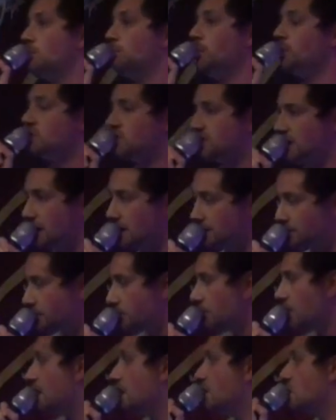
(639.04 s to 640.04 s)
But still.
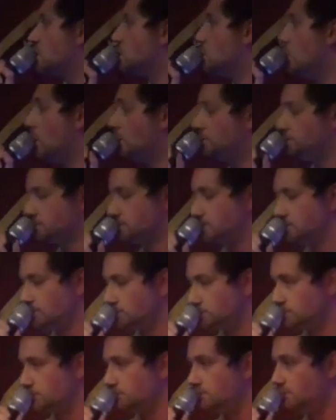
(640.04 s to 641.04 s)
So
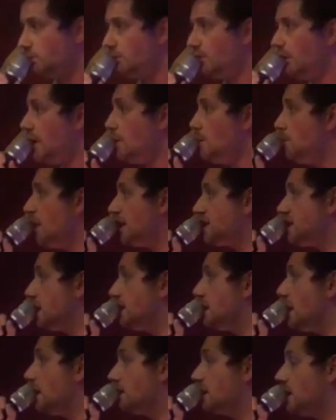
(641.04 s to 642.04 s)

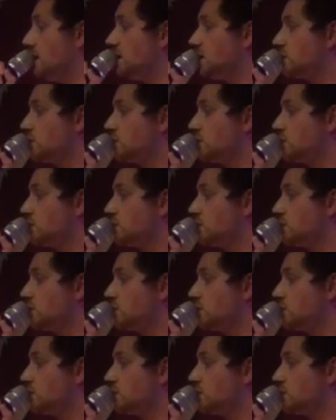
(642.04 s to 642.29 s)
bacteria can